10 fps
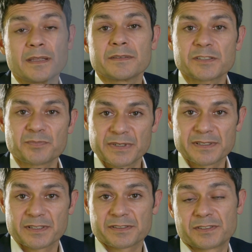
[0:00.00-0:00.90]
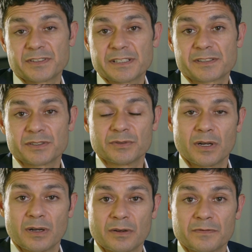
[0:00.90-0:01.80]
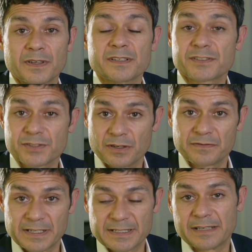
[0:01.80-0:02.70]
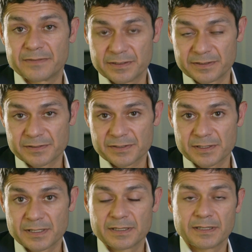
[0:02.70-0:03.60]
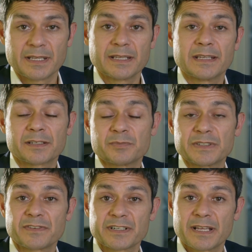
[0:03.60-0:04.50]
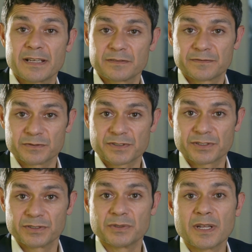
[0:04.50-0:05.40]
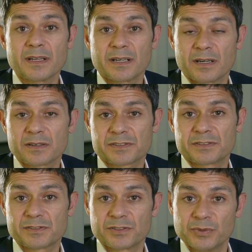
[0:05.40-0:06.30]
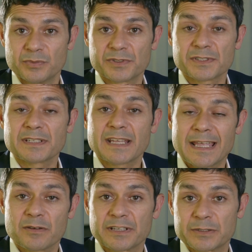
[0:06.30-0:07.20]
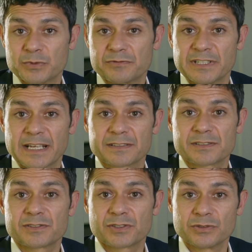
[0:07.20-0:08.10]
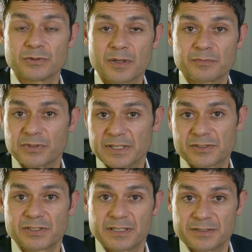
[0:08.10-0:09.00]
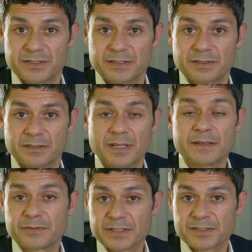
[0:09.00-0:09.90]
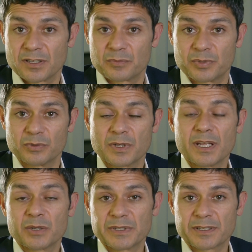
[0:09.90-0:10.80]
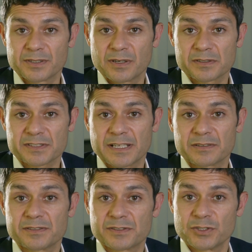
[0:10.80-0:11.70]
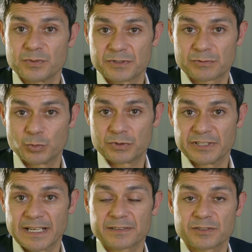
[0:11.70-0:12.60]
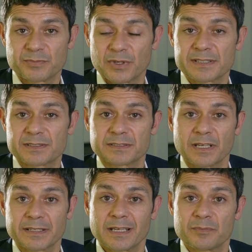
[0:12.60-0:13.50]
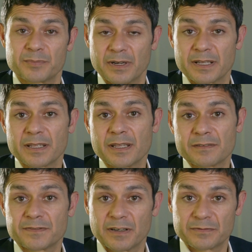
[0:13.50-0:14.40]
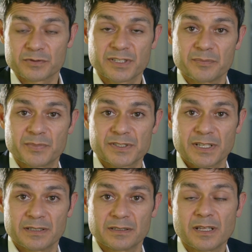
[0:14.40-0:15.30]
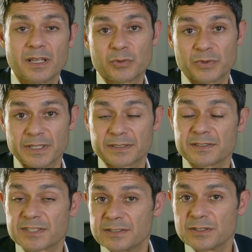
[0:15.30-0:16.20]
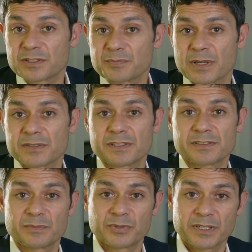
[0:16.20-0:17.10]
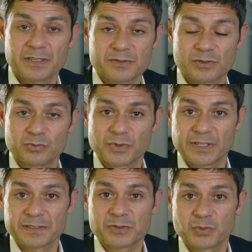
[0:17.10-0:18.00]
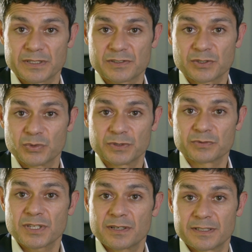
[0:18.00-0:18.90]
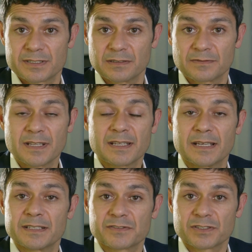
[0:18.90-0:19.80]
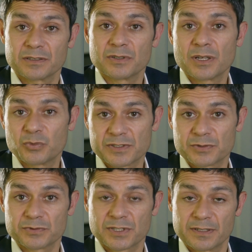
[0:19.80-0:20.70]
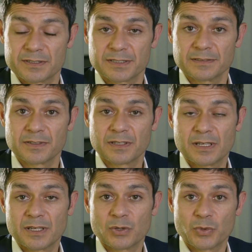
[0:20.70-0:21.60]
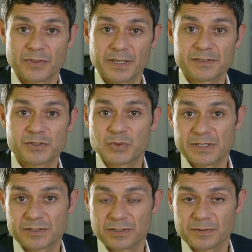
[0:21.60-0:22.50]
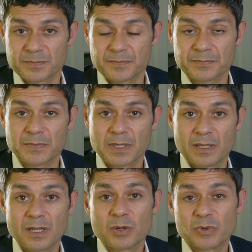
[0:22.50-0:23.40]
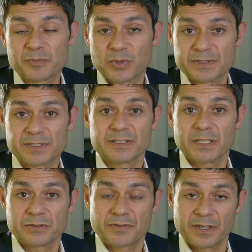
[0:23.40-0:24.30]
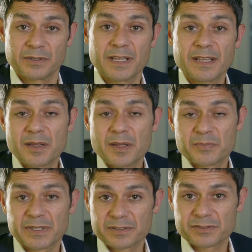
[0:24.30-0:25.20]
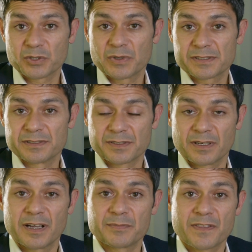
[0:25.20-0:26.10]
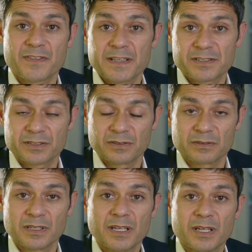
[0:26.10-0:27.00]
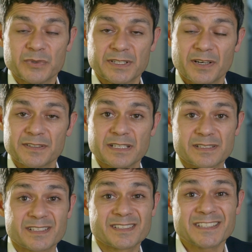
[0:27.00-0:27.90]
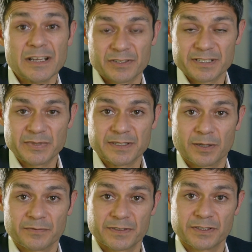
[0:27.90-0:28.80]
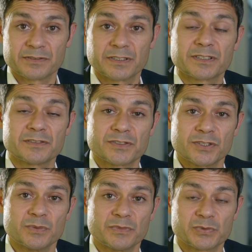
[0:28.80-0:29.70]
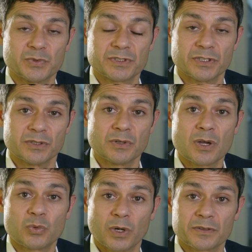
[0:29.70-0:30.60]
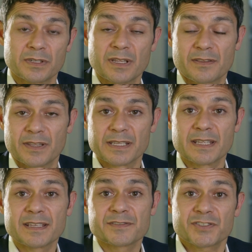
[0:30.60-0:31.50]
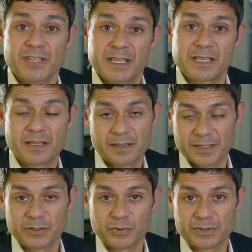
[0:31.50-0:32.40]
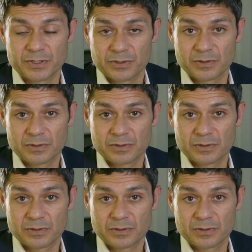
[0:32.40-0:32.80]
This brings us to the issue of survey evidence. It can be very helpful to ask consumers how they would react to price changes. For example, we can ask how consumers would react to prices going up by 5 or 10%. Would they continue to purchase the product, or would they switch to an alternative? And if so, which alternative would they switch to? One point to note though, because the questions are hypothetical, we can't necessarily be confident that consumers would do what they say they would do.